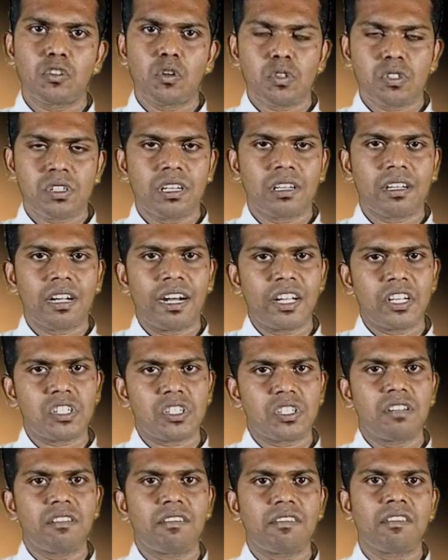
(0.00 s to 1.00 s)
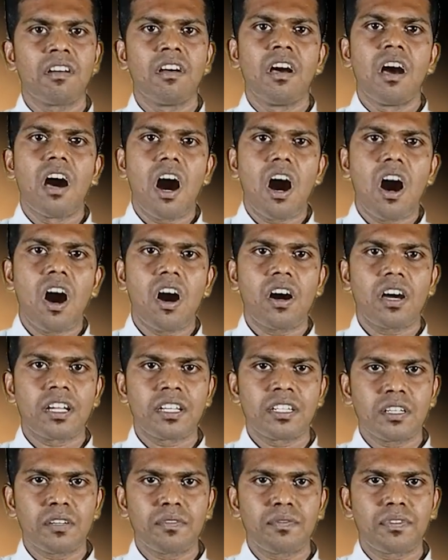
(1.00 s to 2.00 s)
social connections or
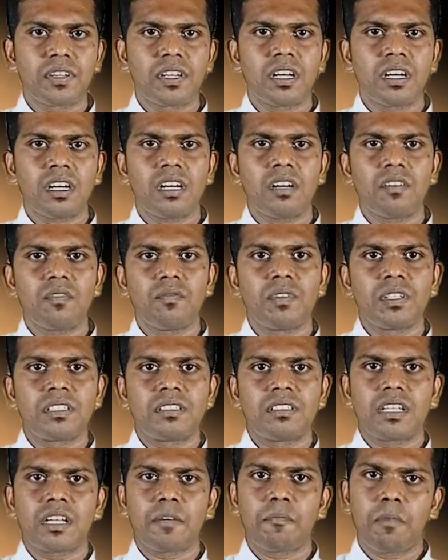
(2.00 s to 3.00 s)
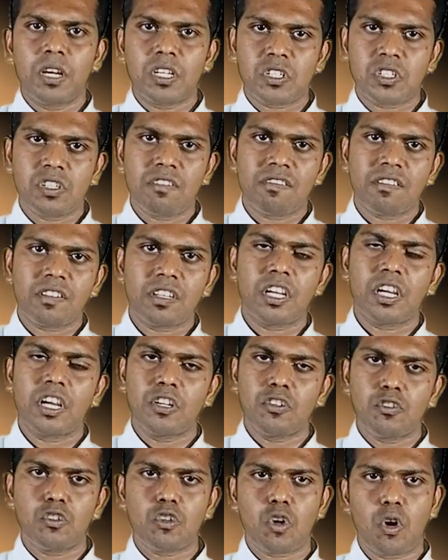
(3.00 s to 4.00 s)
interfere with the pleasures he
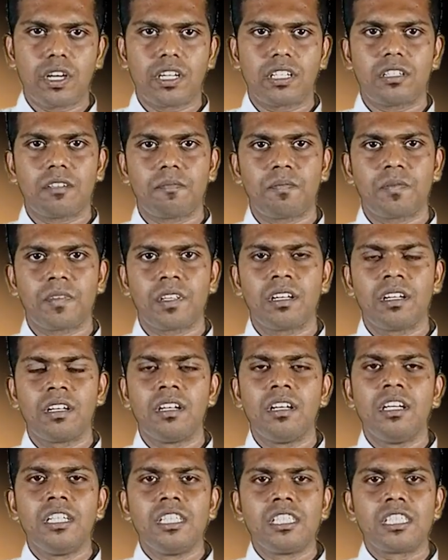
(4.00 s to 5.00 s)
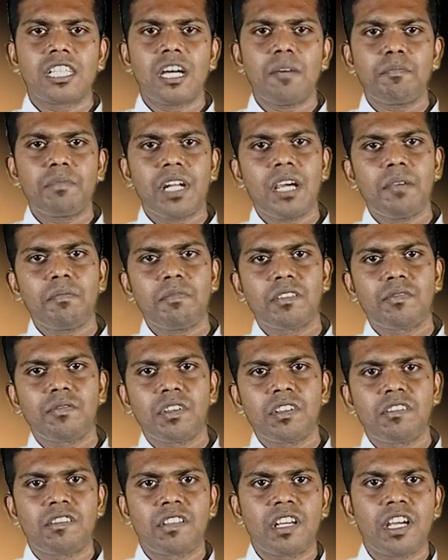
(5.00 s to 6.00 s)
enjoyed. Sometimes
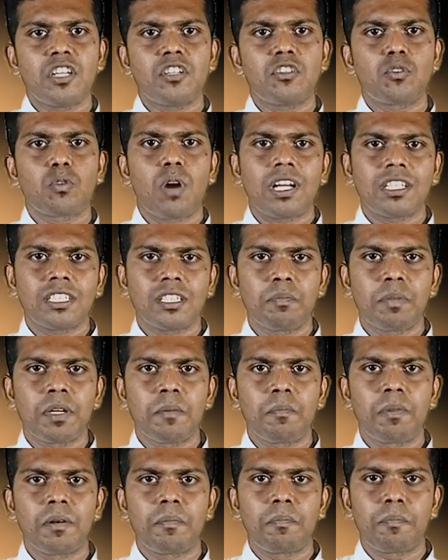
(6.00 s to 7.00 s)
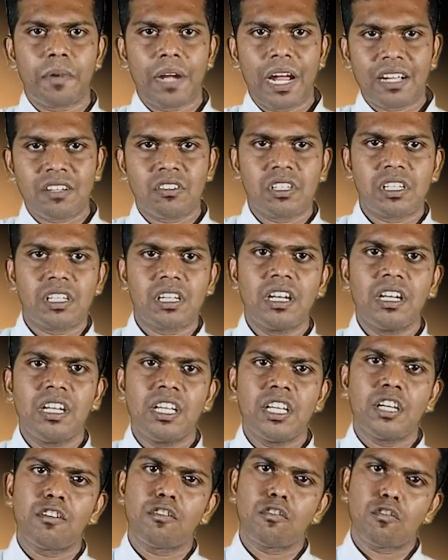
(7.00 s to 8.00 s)
we say to other people,
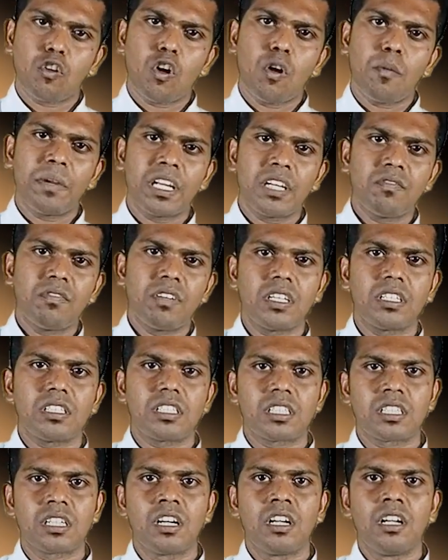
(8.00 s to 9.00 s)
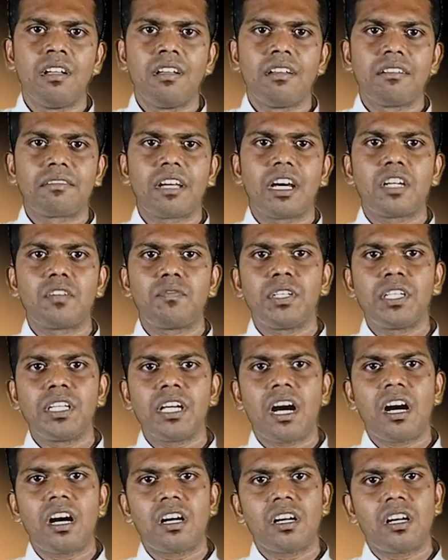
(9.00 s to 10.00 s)
practically in so many words, that we
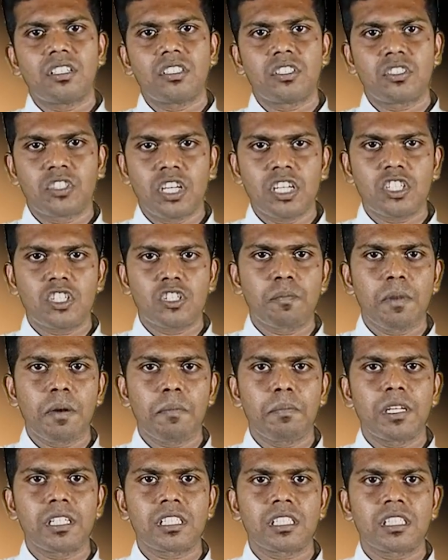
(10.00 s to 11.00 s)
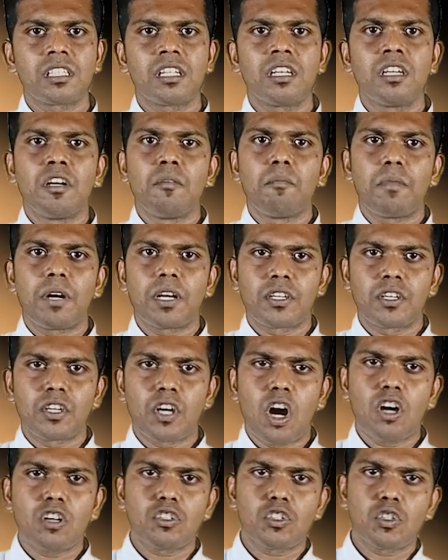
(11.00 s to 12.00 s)
are church members, but
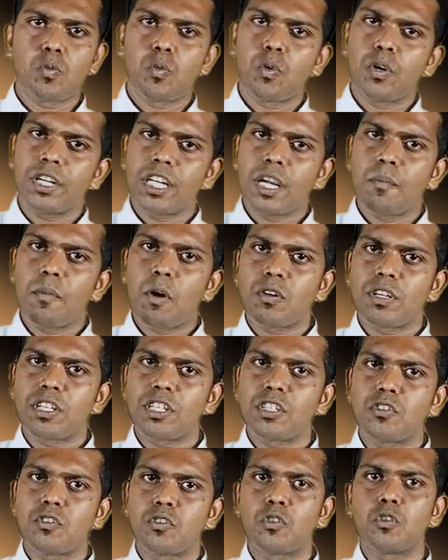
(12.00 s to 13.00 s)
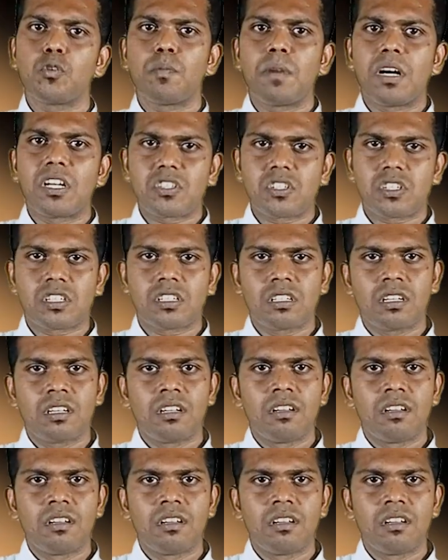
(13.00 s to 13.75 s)
not to worry about it too much